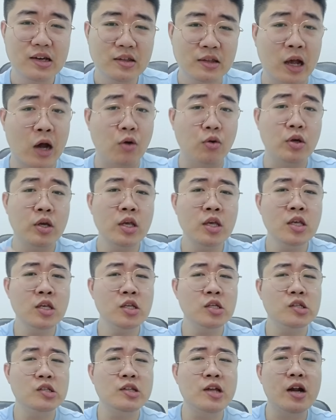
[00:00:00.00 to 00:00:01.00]
Now,
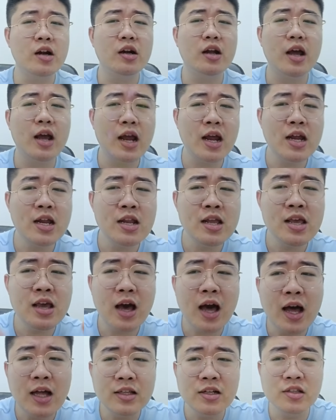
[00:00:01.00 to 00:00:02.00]
is there
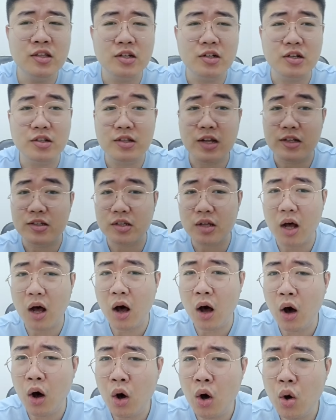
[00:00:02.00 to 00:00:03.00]
any other digit that's
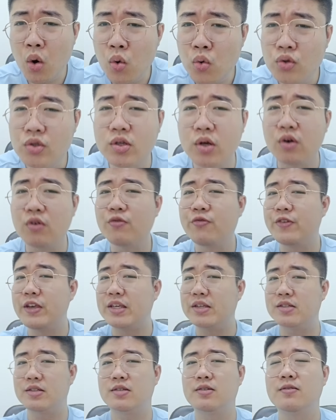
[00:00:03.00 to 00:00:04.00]
also
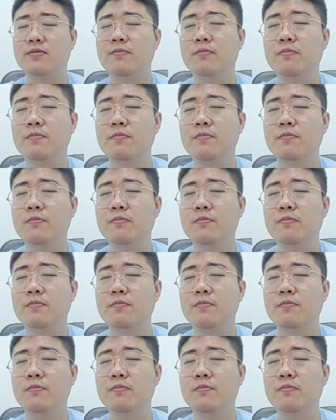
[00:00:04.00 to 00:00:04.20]
fixed?